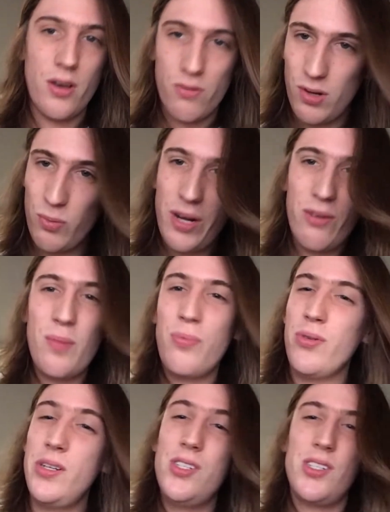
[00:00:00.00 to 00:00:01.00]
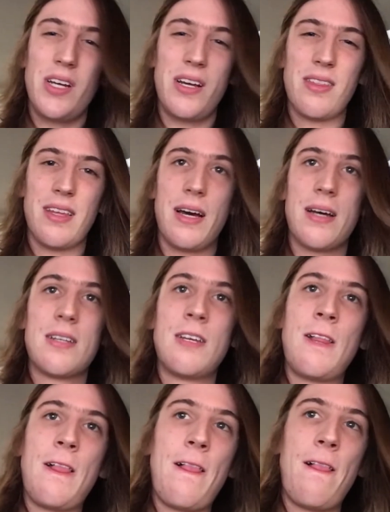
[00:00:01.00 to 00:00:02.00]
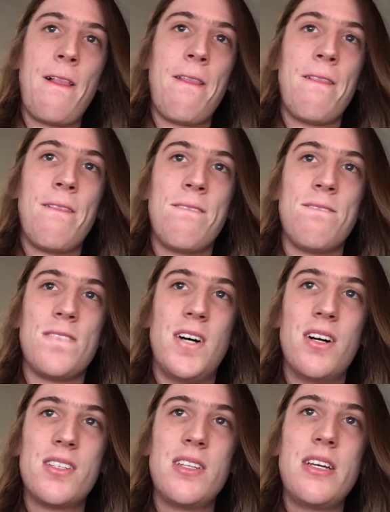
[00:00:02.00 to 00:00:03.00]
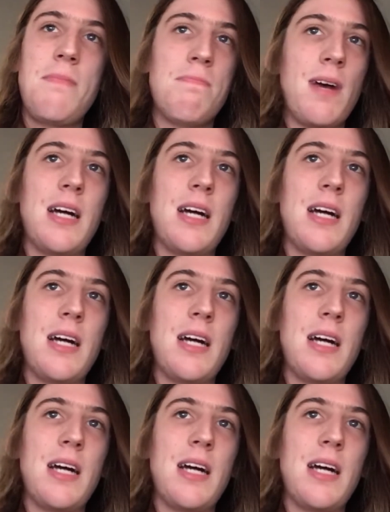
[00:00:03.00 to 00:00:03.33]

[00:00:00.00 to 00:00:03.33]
well, we don't appreciate that. Honestly,